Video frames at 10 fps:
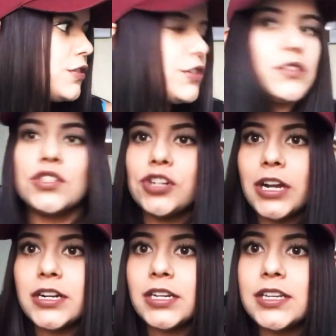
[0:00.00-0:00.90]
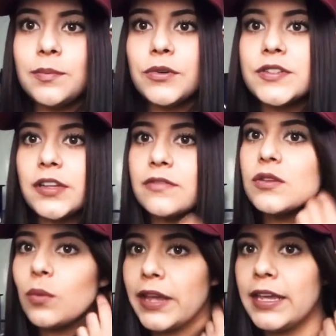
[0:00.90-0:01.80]
just trying to keep
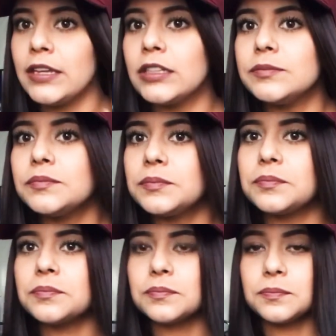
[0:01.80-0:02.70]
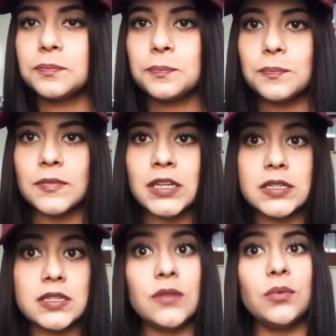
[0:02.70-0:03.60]
ourselves awake,
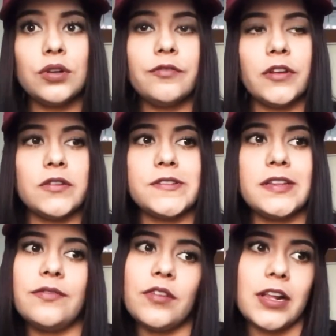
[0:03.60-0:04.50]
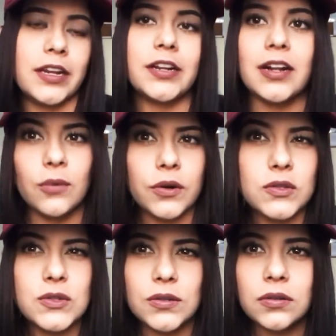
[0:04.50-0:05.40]
because he would fall asleep for like an hour or
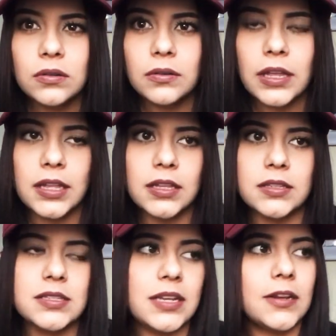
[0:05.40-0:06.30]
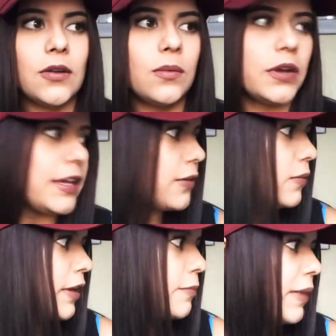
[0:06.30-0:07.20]
two, and then he'll
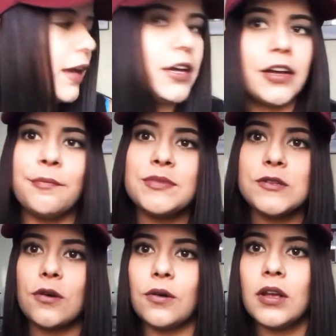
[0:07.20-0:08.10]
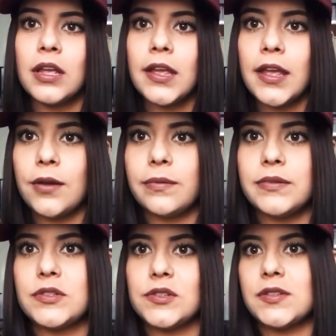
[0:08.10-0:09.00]
wake back up. So it
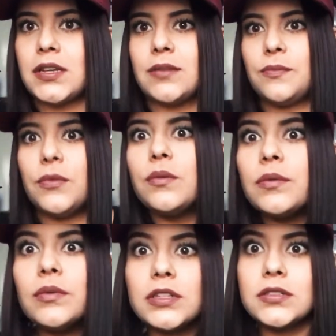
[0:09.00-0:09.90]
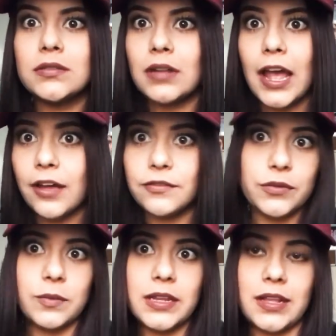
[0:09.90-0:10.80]
was just like we would have
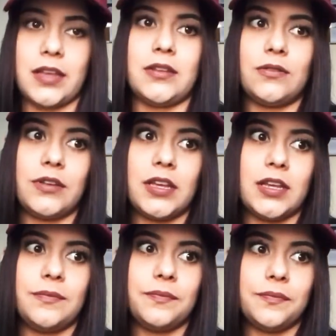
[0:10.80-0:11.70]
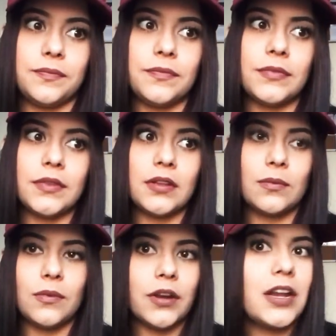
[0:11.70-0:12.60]
to be like, okay,
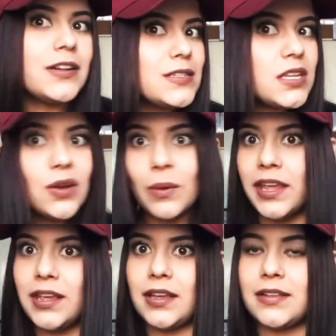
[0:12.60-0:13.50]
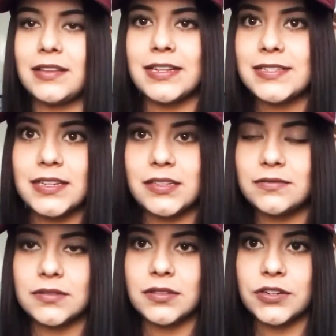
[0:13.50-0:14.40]
we're stay awake, and that's it.
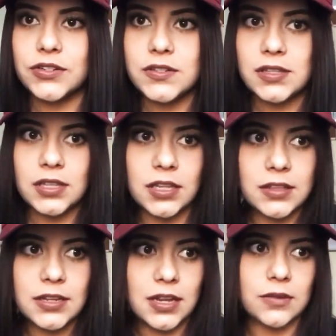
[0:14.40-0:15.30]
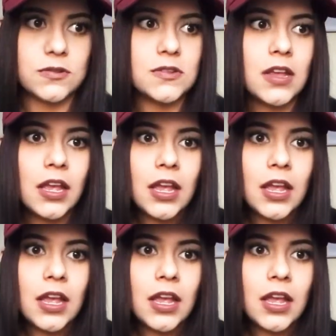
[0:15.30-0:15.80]
There's nothing else.